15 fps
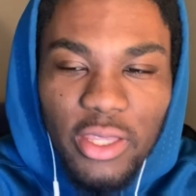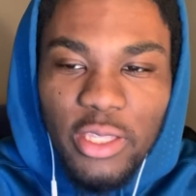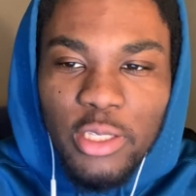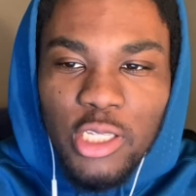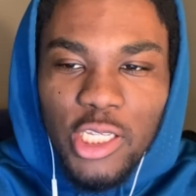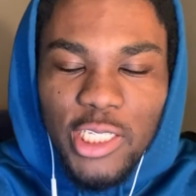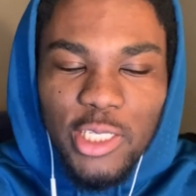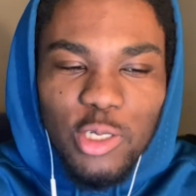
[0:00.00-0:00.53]

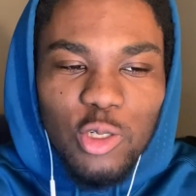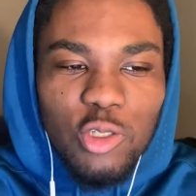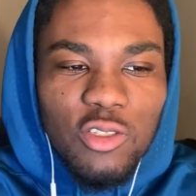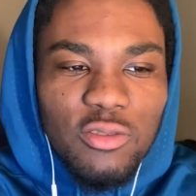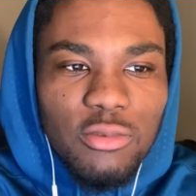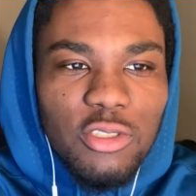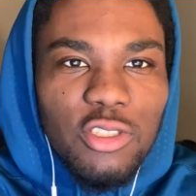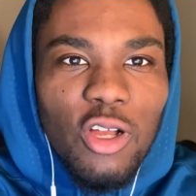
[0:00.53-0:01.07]
They'll have to do
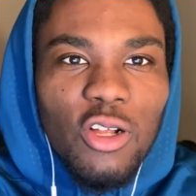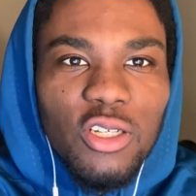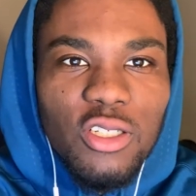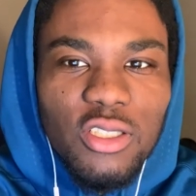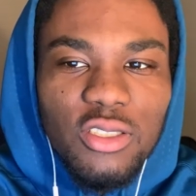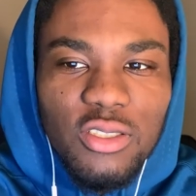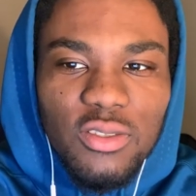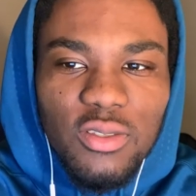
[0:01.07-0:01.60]
some
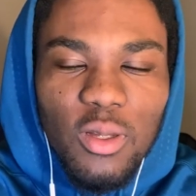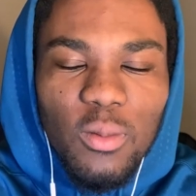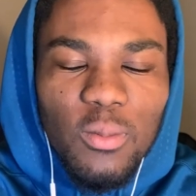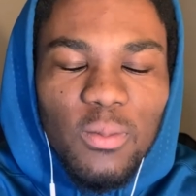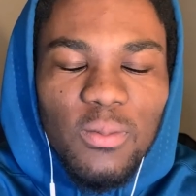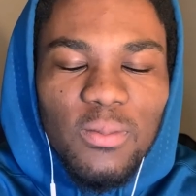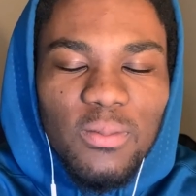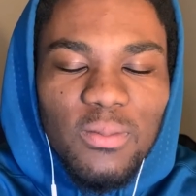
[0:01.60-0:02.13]
start.
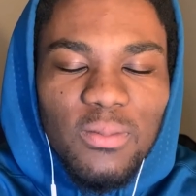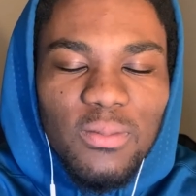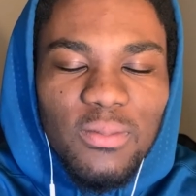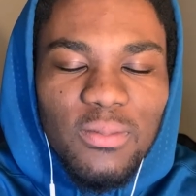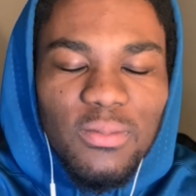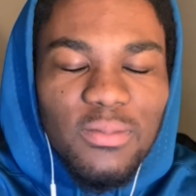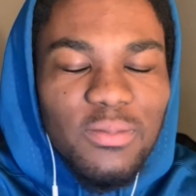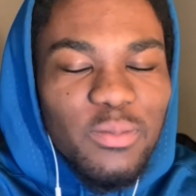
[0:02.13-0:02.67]

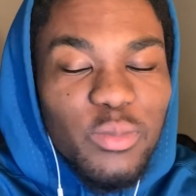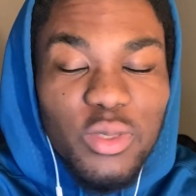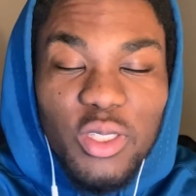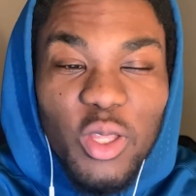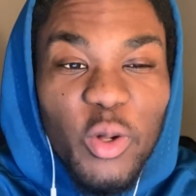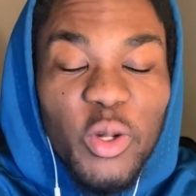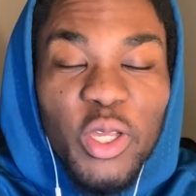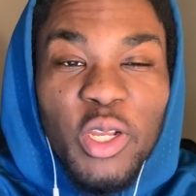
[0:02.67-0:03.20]

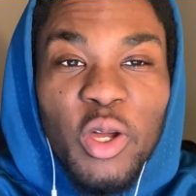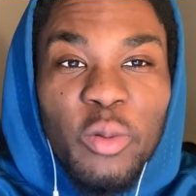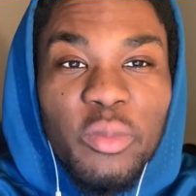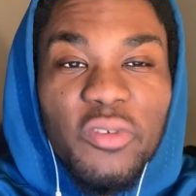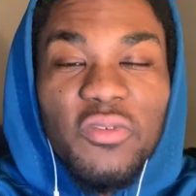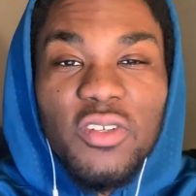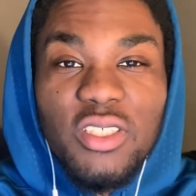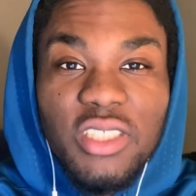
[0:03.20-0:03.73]
Don't get on
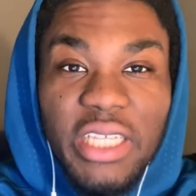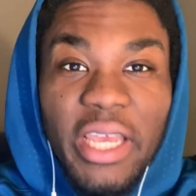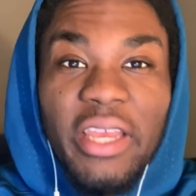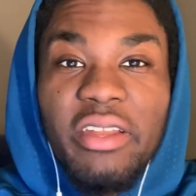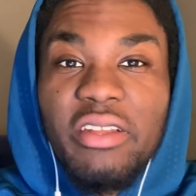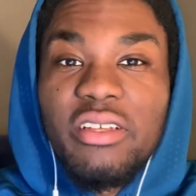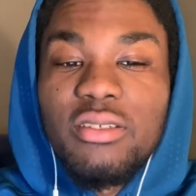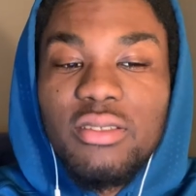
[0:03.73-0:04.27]
me for
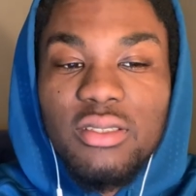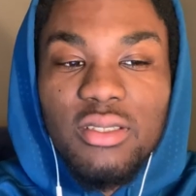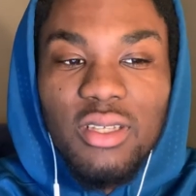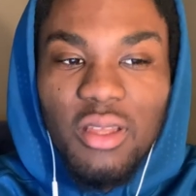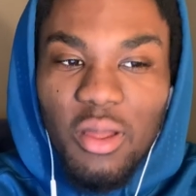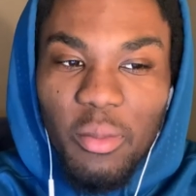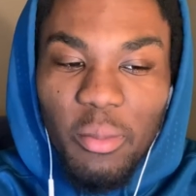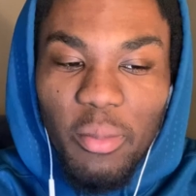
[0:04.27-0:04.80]
saying this,
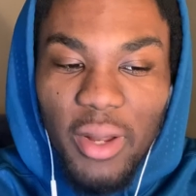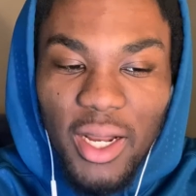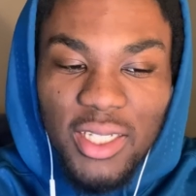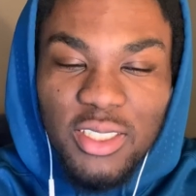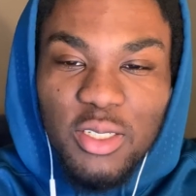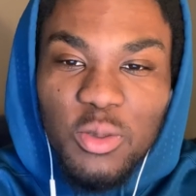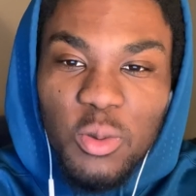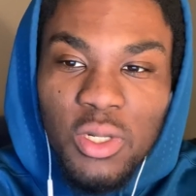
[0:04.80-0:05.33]
but
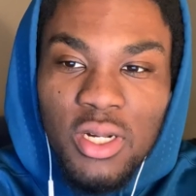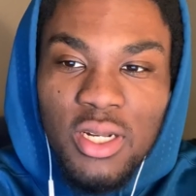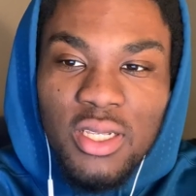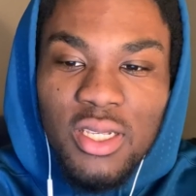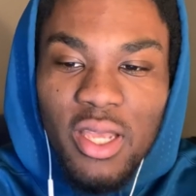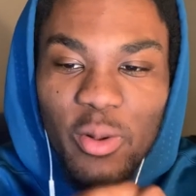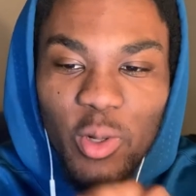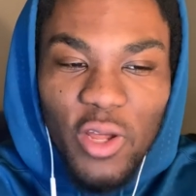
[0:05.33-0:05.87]
I just wanted to
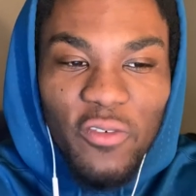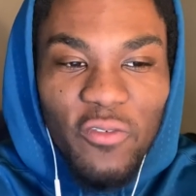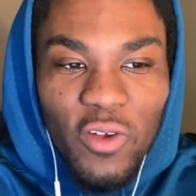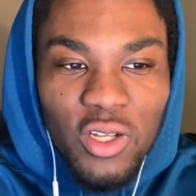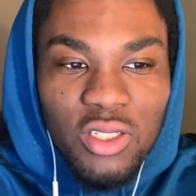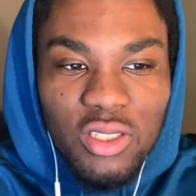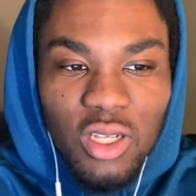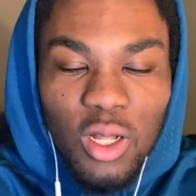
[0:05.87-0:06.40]
say, when I
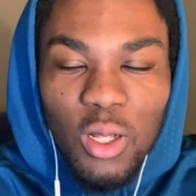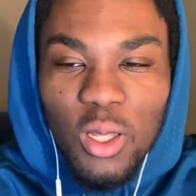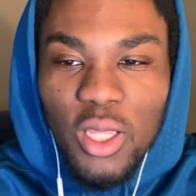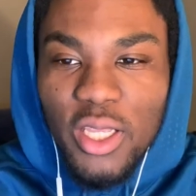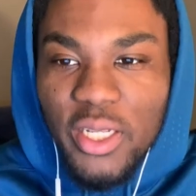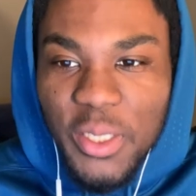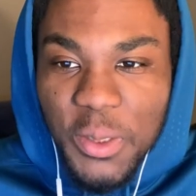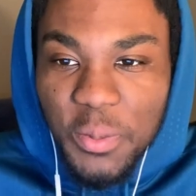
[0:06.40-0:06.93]
first saw
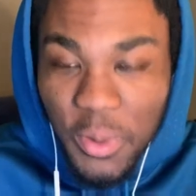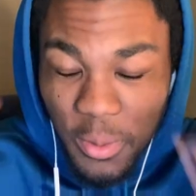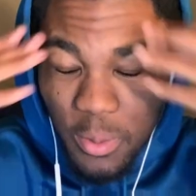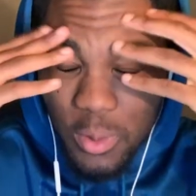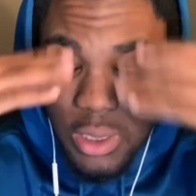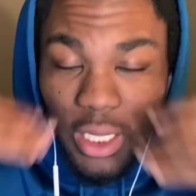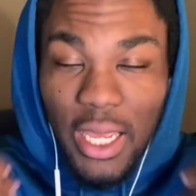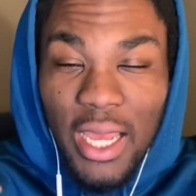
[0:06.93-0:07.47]
these
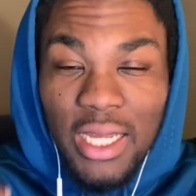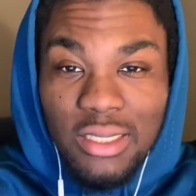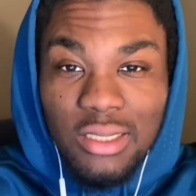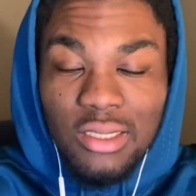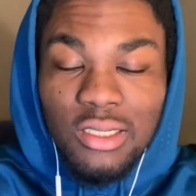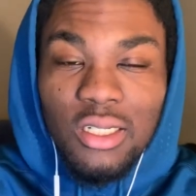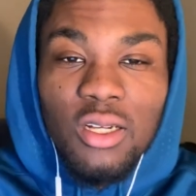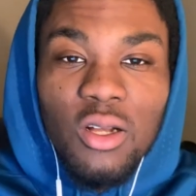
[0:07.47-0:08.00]
people with the
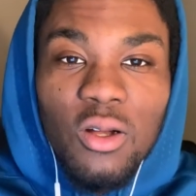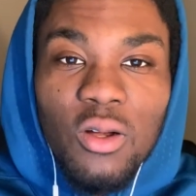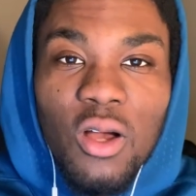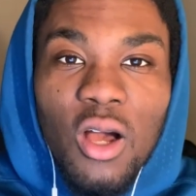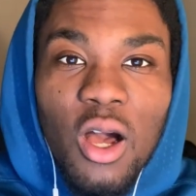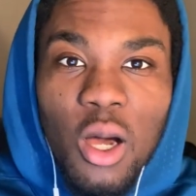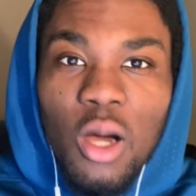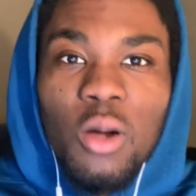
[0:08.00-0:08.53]
hats and junk on,
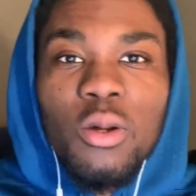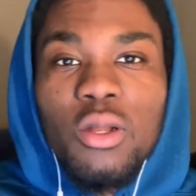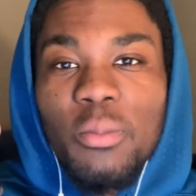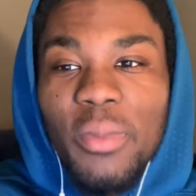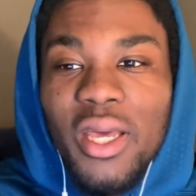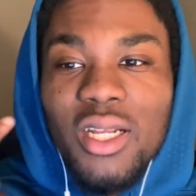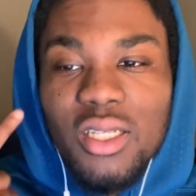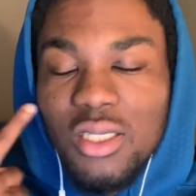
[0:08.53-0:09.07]
I
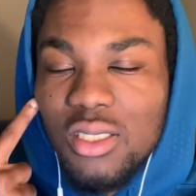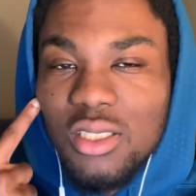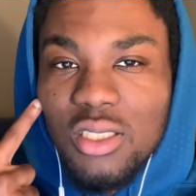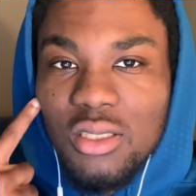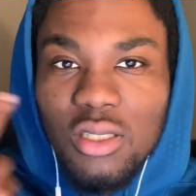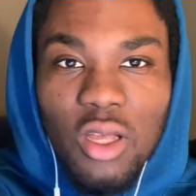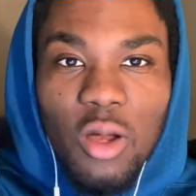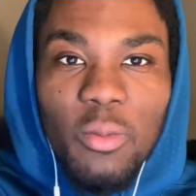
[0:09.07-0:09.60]
automatically
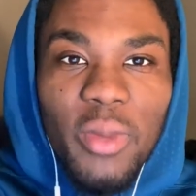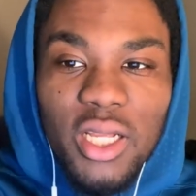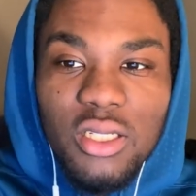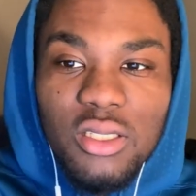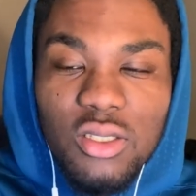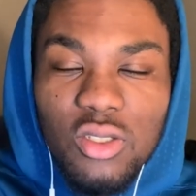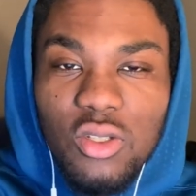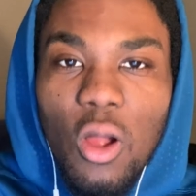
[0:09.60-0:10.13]
just thought
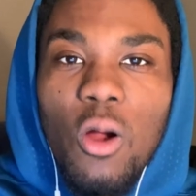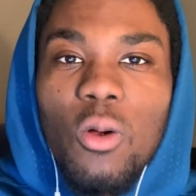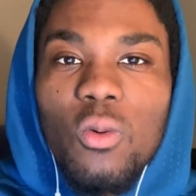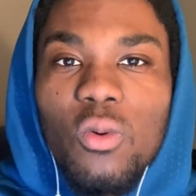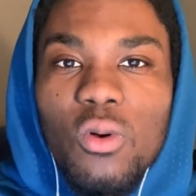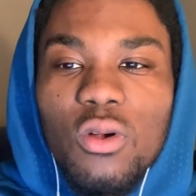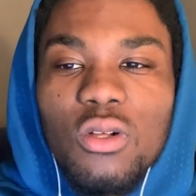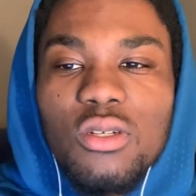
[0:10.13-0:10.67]
back to Star
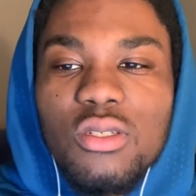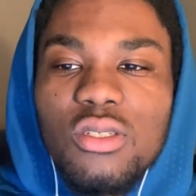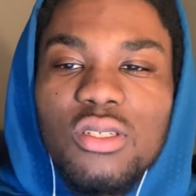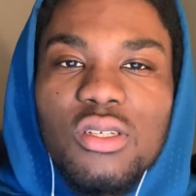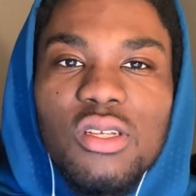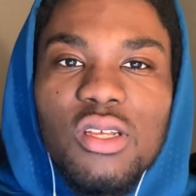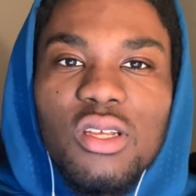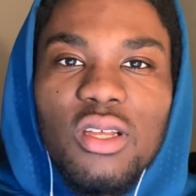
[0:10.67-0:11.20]

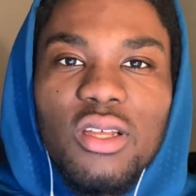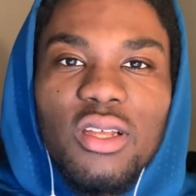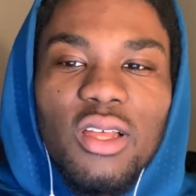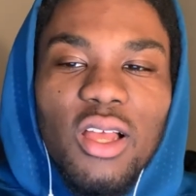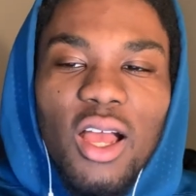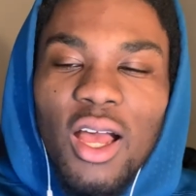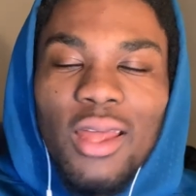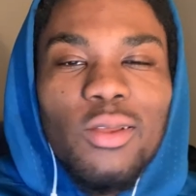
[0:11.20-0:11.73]
Wars.
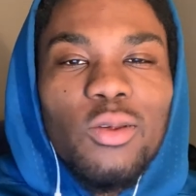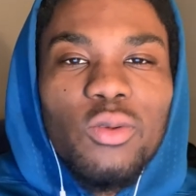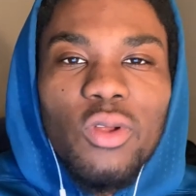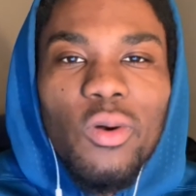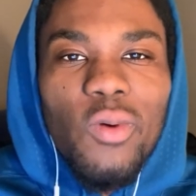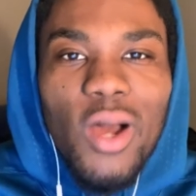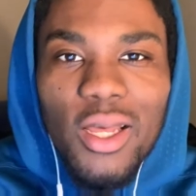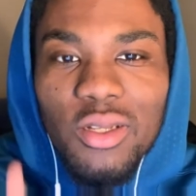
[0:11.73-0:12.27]
I don't
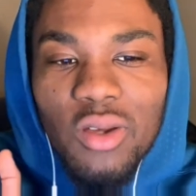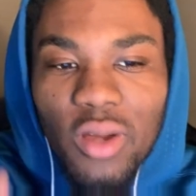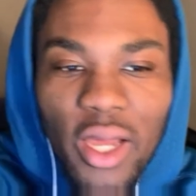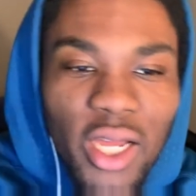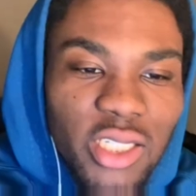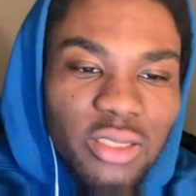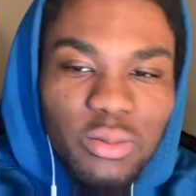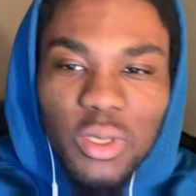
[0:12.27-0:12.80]
know why,
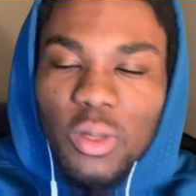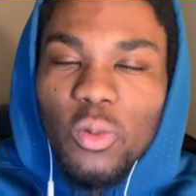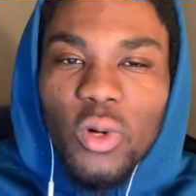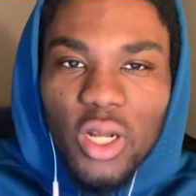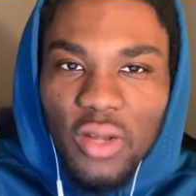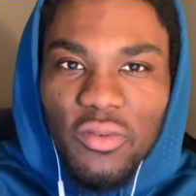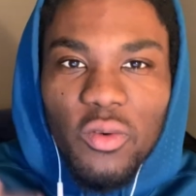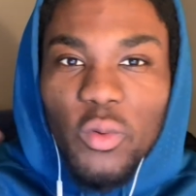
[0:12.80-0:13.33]
don't ask me,
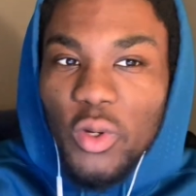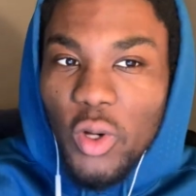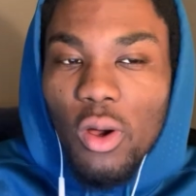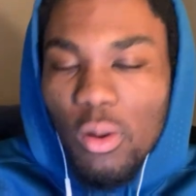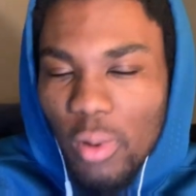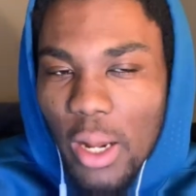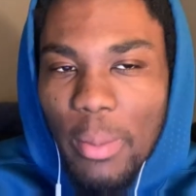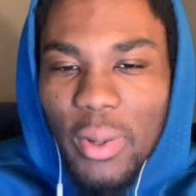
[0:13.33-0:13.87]
whatever. We're
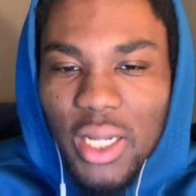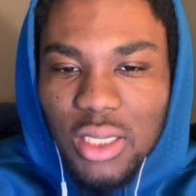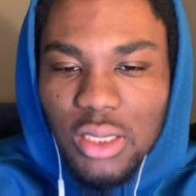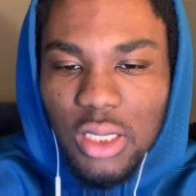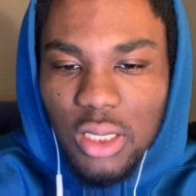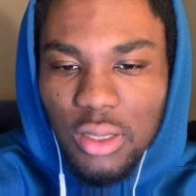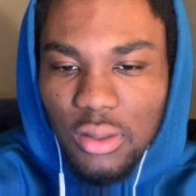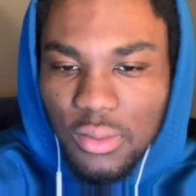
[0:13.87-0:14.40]
going right
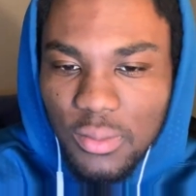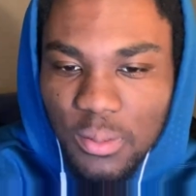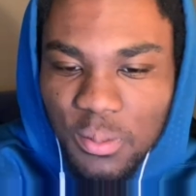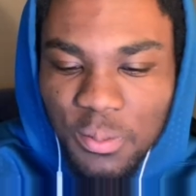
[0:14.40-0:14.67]
past them.